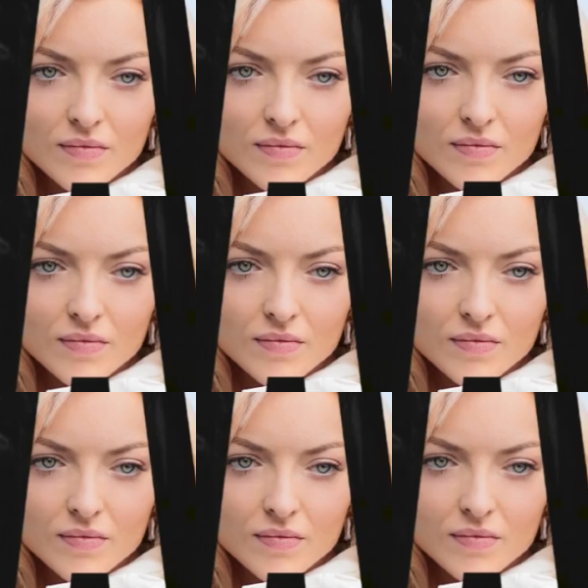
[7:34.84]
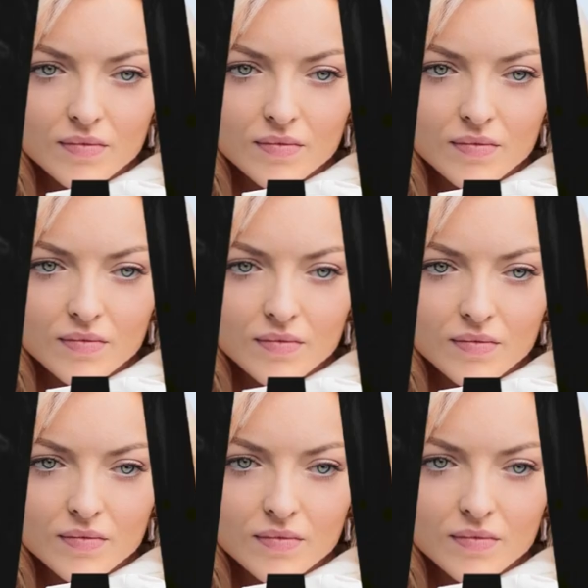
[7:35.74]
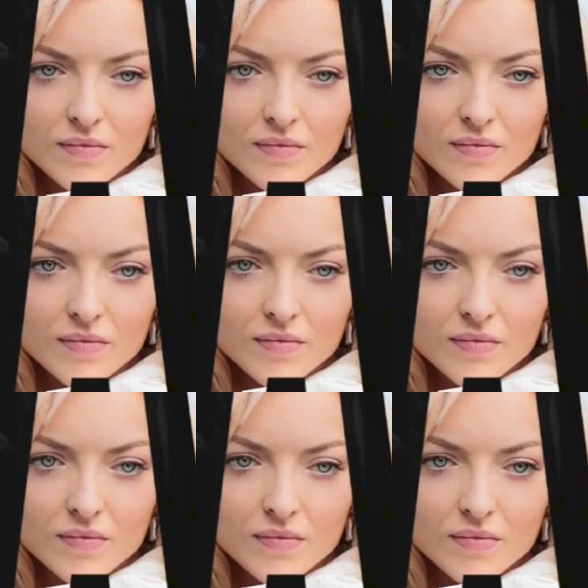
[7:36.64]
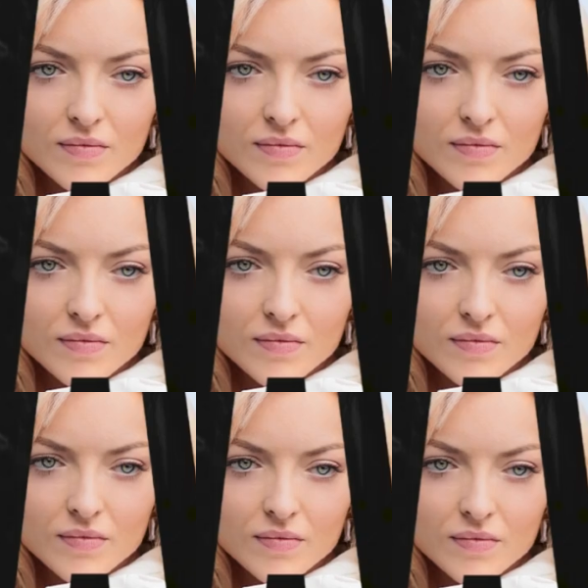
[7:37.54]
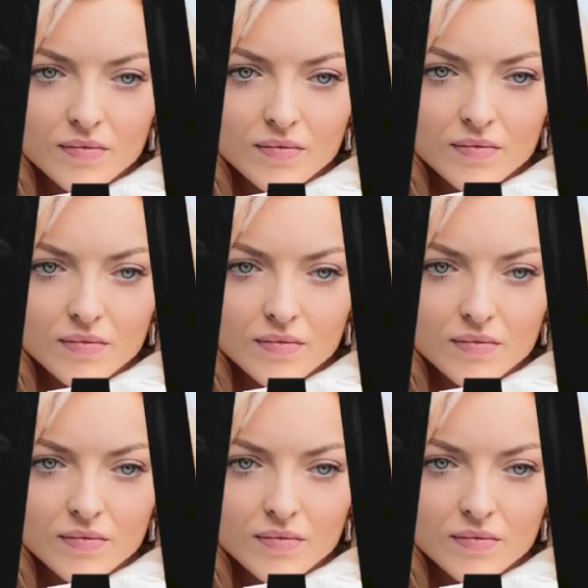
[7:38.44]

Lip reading: The person shown says nothing.